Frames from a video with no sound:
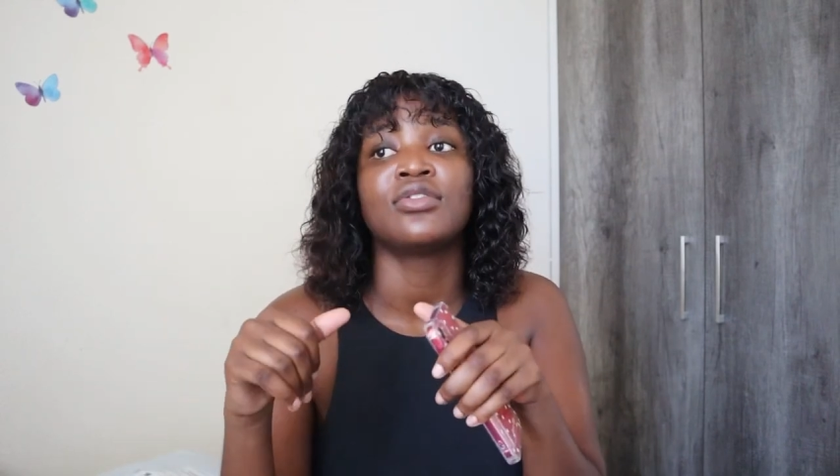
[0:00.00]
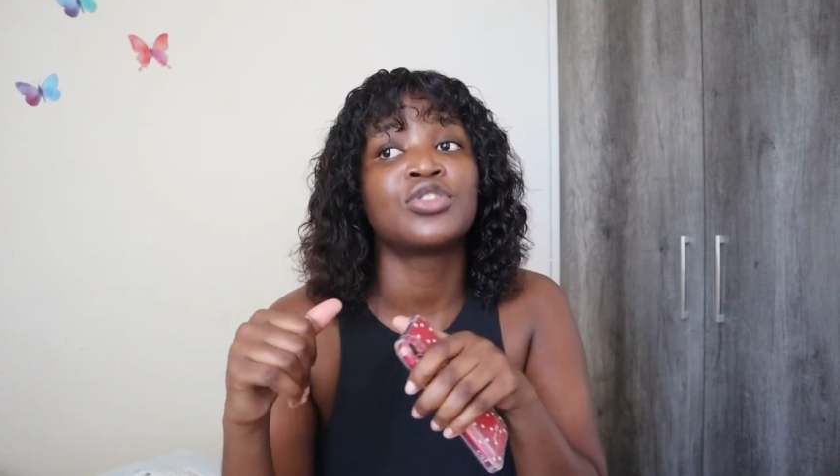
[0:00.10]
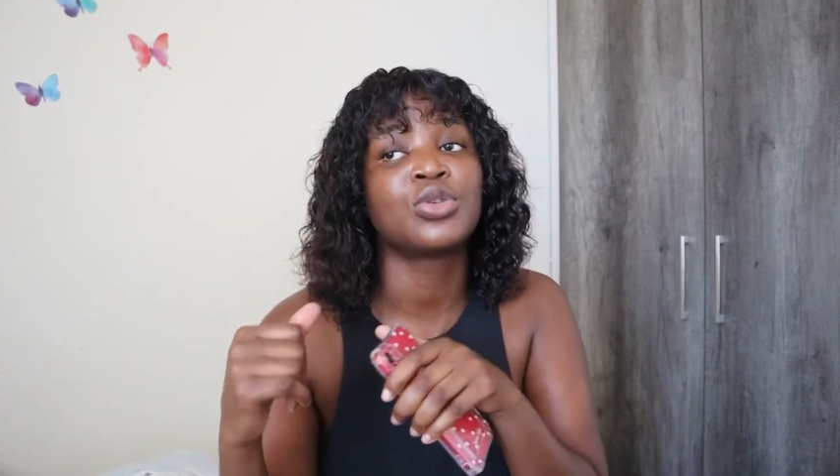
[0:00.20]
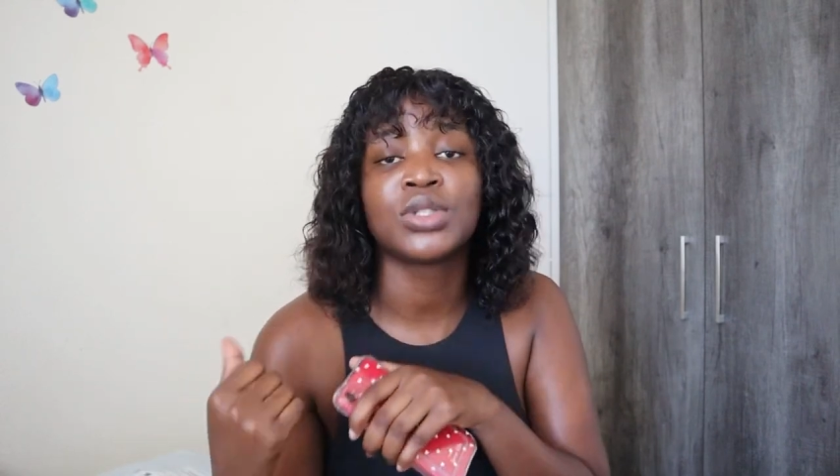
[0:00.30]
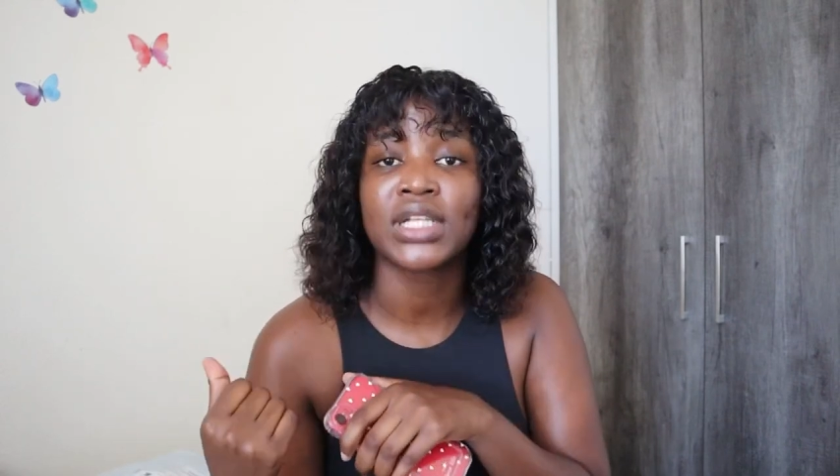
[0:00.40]

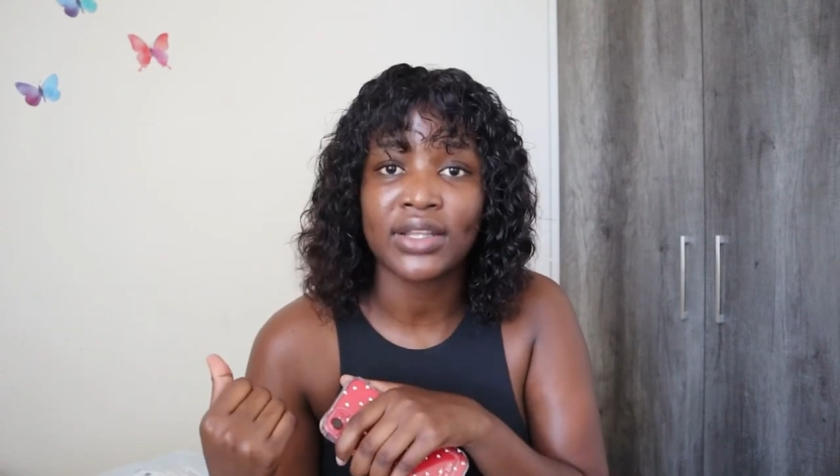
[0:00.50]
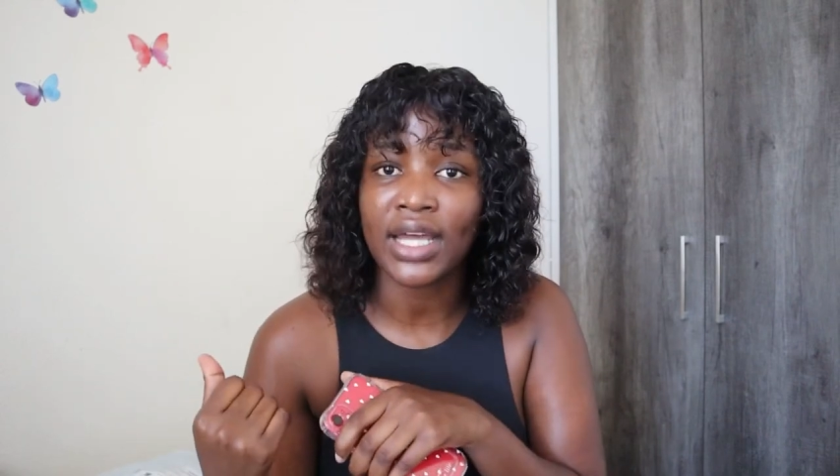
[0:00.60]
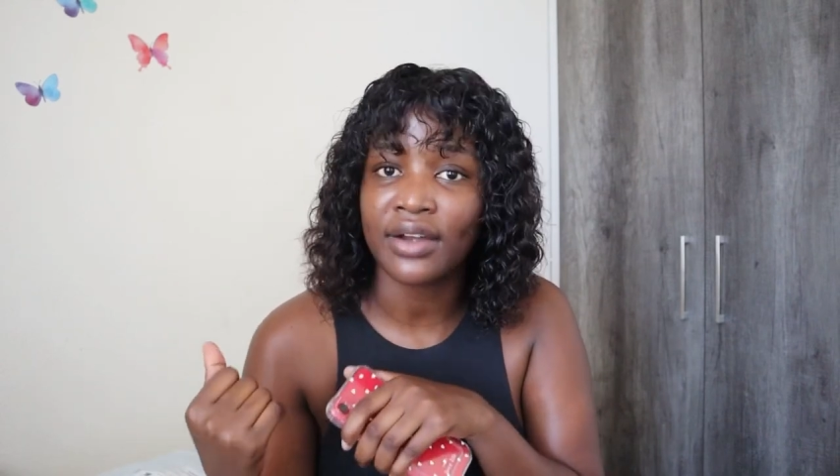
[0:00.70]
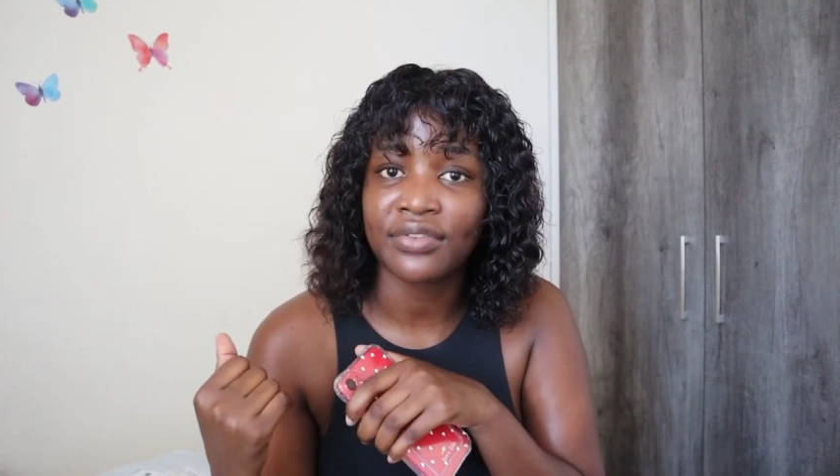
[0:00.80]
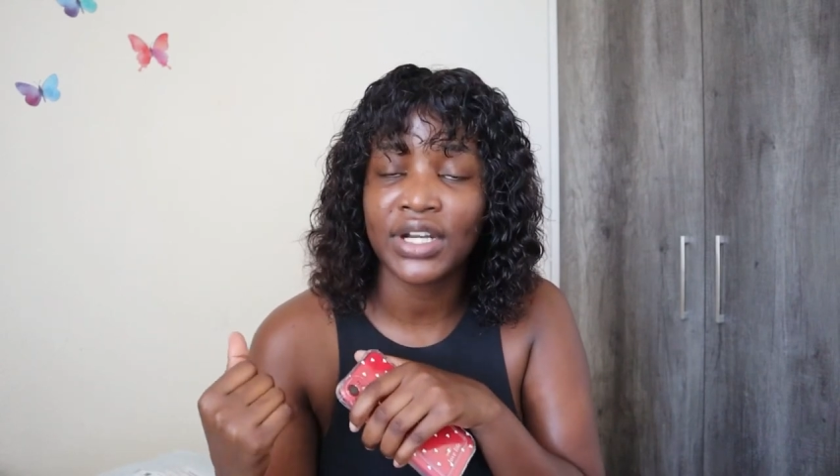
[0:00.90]
to South
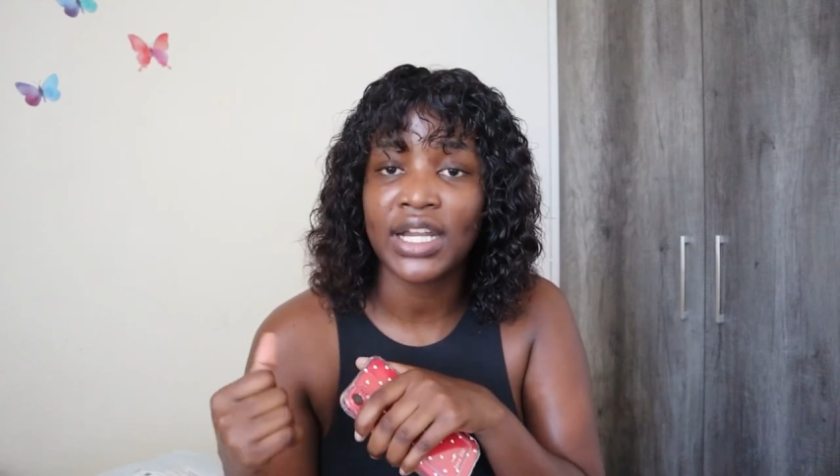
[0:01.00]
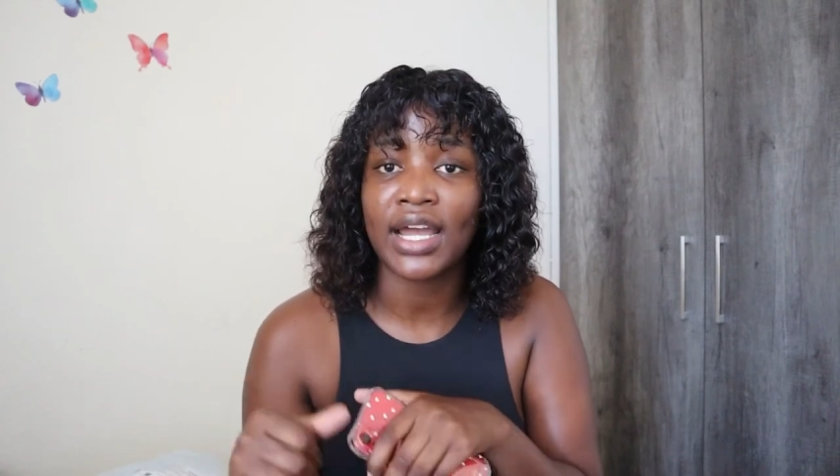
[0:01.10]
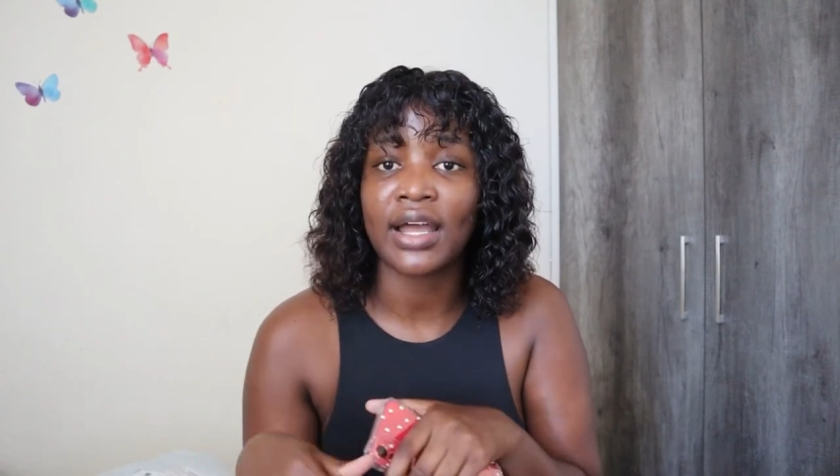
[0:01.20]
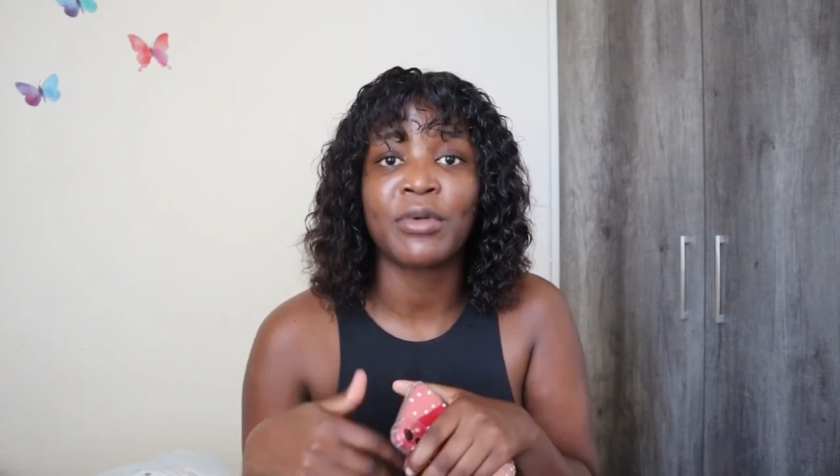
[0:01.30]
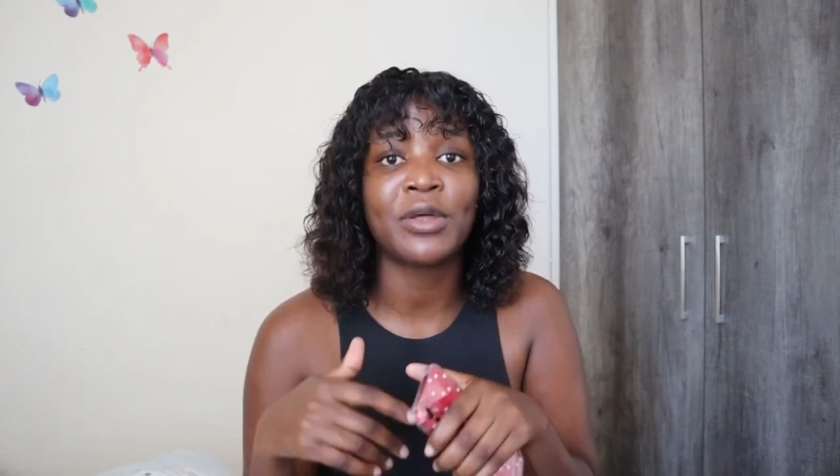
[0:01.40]

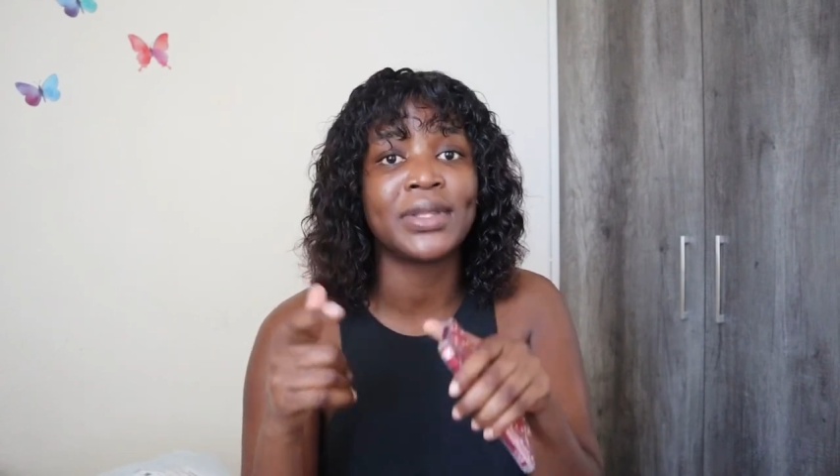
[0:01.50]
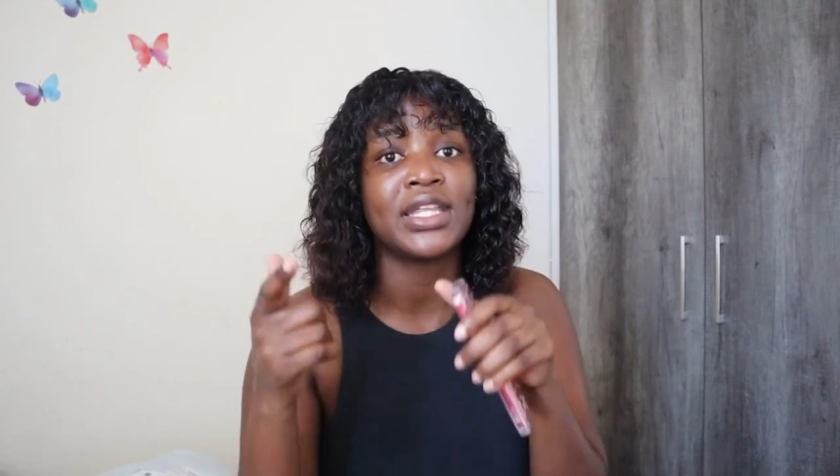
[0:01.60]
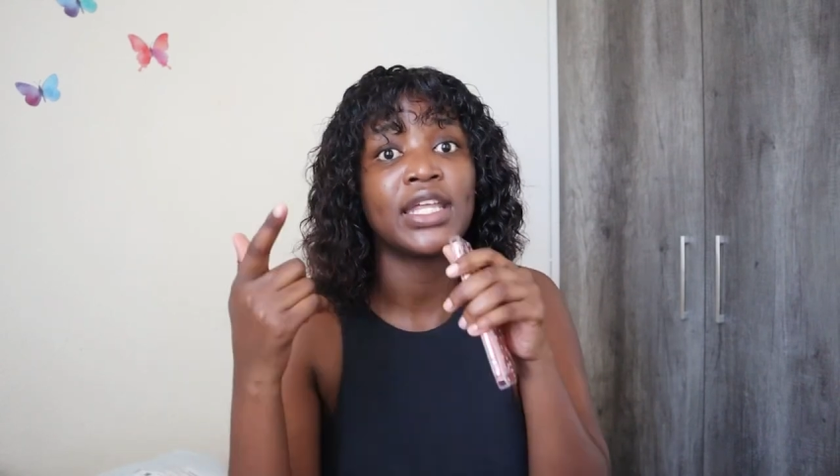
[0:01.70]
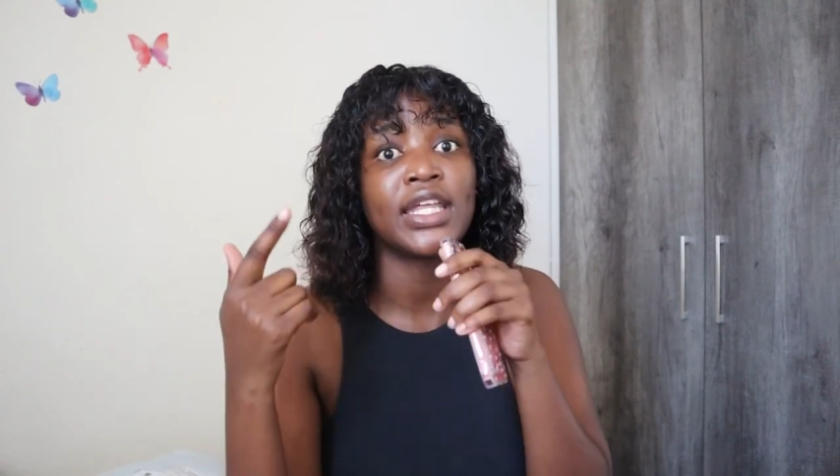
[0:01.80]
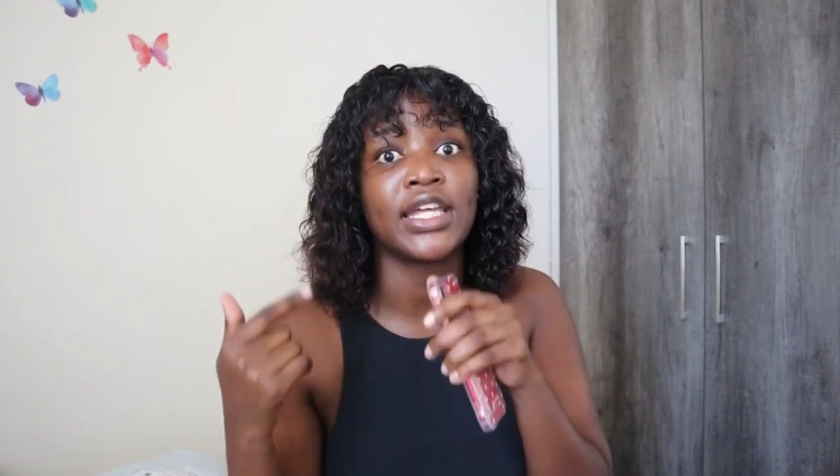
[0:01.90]
Africa, maybe
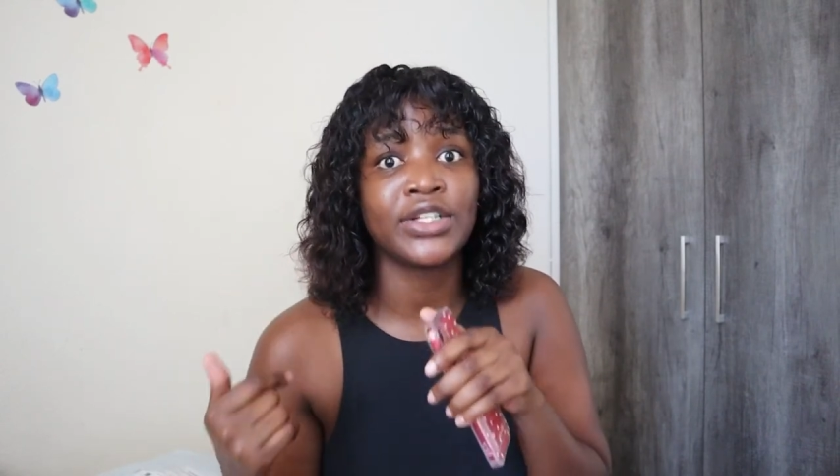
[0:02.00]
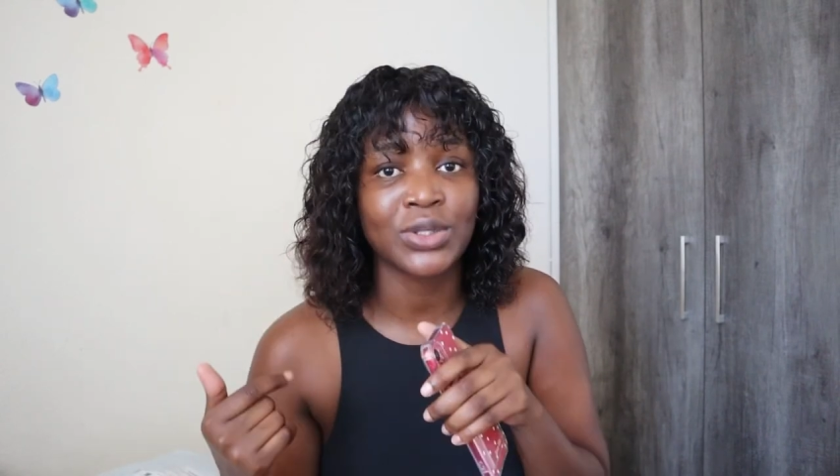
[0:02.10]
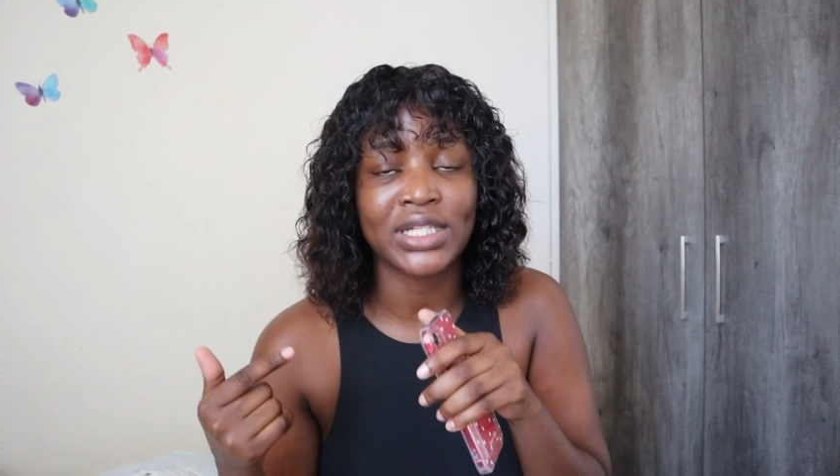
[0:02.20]
into,